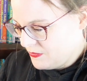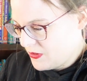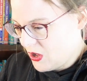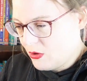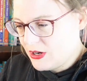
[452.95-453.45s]

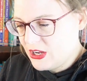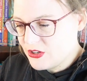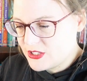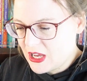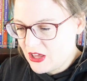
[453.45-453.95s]
Oh, and
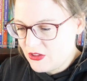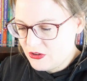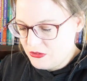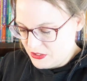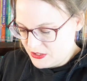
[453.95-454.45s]
here's the other,
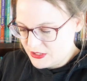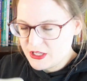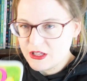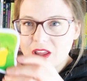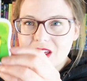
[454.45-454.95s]
this is
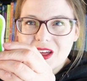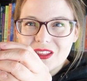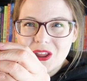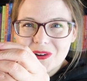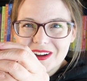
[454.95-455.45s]
the
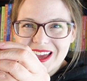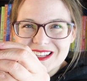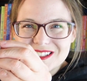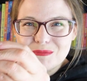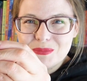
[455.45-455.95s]

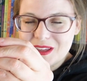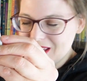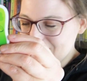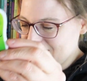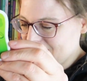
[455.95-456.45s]
lowercase
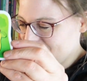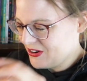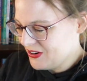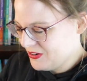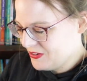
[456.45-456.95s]
p
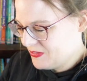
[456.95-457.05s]
here.